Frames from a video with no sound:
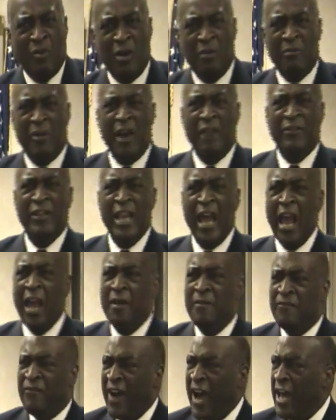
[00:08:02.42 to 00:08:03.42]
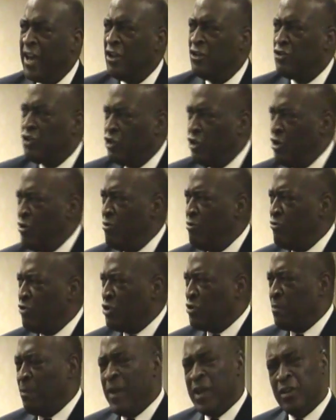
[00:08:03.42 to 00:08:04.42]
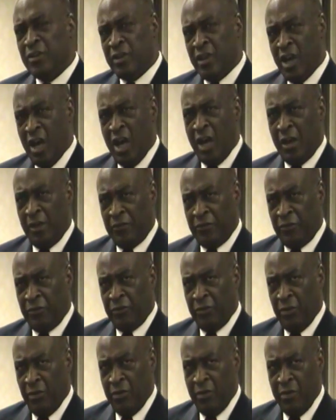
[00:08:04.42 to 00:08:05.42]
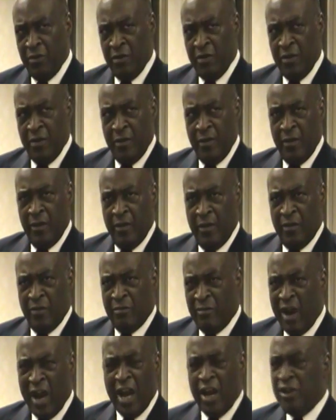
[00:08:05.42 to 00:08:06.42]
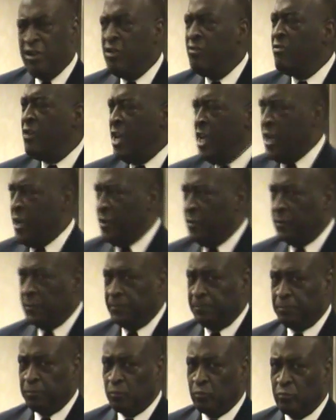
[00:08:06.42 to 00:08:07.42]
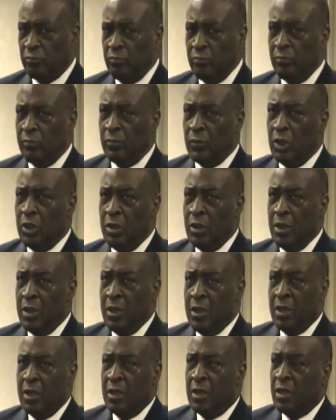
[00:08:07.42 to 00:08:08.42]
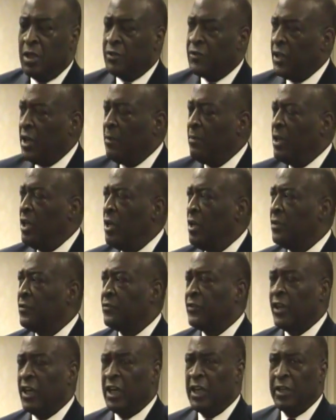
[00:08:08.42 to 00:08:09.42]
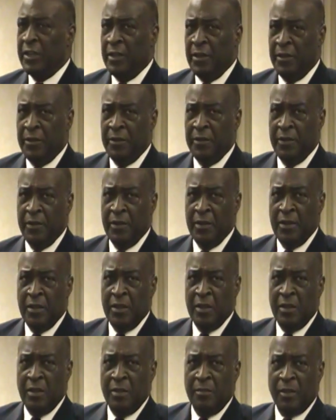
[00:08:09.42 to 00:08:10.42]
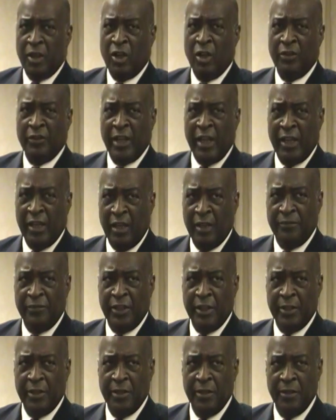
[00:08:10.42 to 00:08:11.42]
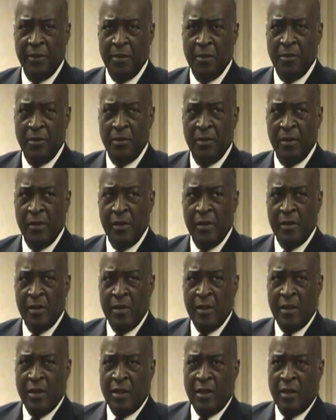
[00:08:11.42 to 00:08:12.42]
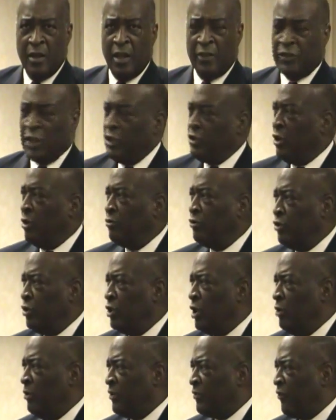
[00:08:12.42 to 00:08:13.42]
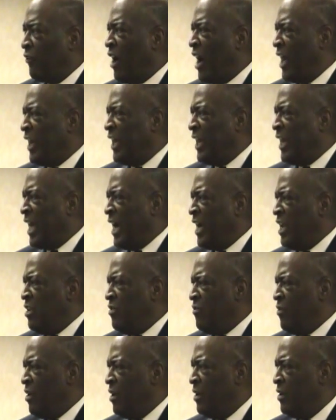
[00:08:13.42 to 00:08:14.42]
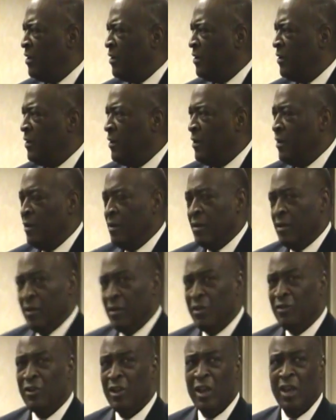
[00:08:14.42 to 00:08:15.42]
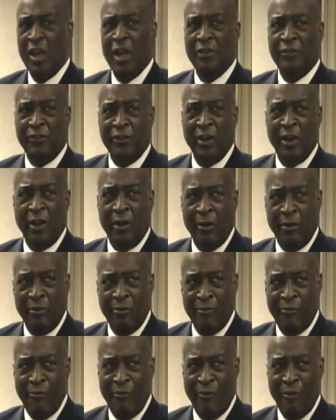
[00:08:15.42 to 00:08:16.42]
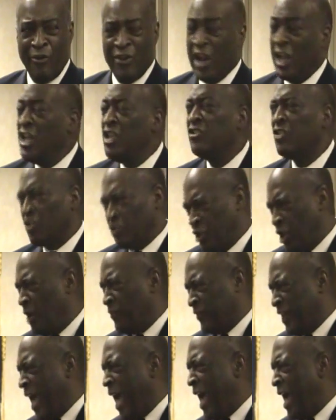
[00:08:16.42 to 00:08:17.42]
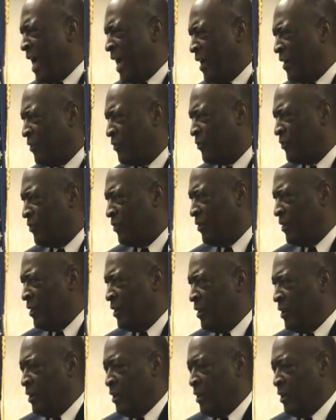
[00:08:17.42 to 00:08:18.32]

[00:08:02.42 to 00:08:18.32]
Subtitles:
well, Reverend, they invited you to speak to us. Why are you here? I said, I'm here, son, because I love you. I said, don't you know it's Friday night? He said, yes, sir. Now, these are tough guys.